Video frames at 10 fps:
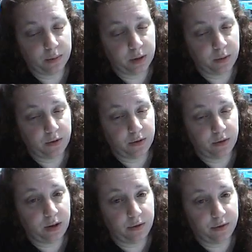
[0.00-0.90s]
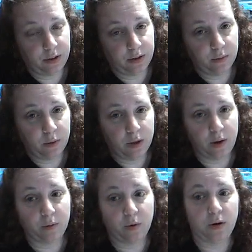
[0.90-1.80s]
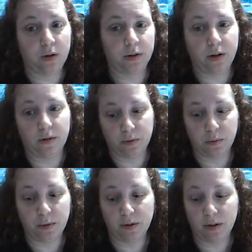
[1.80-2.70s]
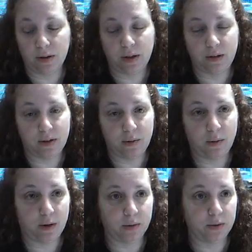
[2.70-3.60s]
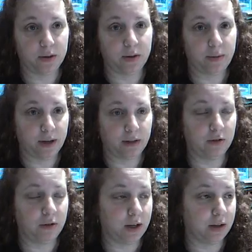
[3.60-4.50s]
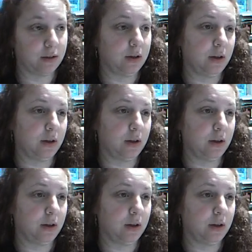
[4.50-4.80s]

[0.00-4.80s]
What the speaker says: But it was enough that we were all uncomfortable with it. He's not welcome to come back and do that.